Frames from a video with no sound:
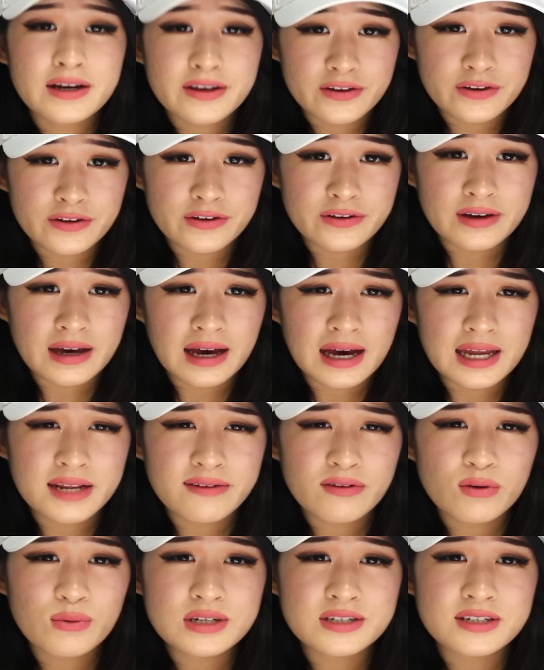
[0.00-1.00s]
You. I
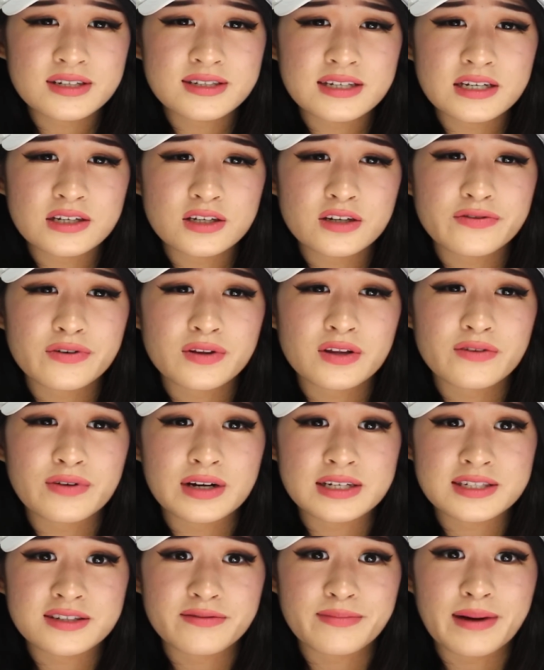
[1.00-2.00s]
never want to see you for the
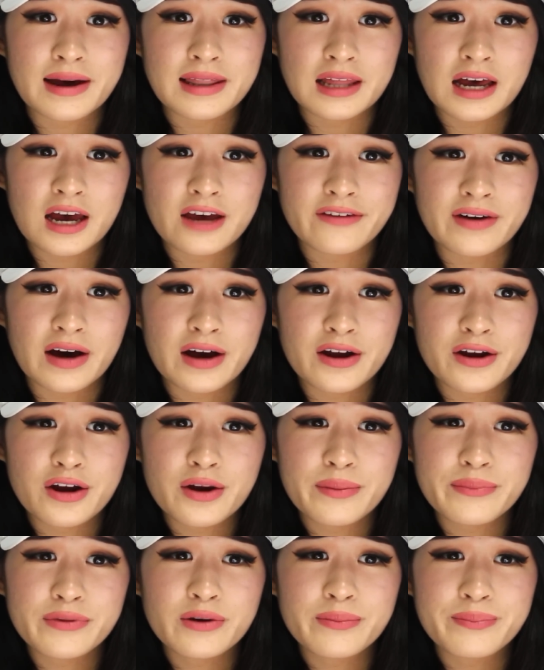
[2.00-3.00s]
rest of my life. I
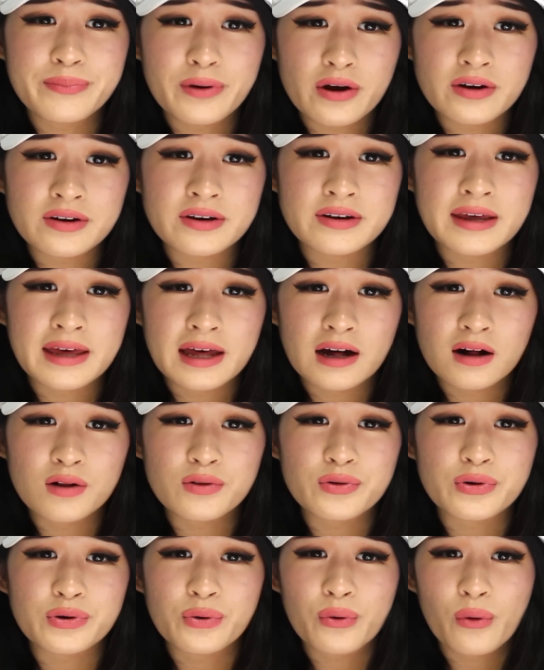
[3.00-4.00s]
hope you burn in
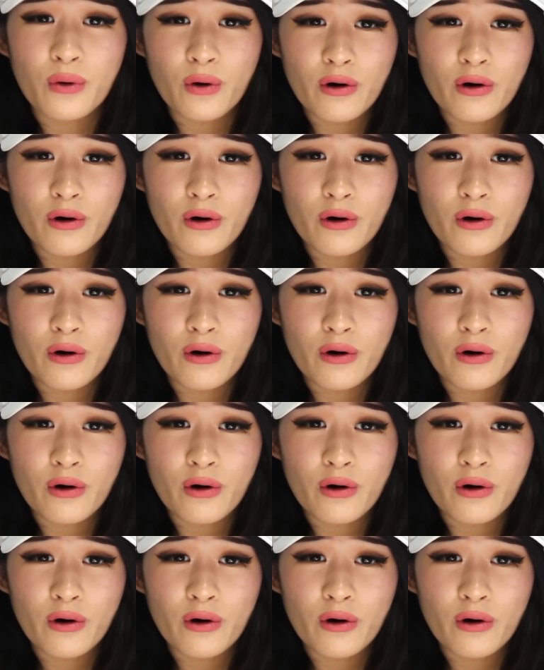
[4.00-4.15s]
hell, you.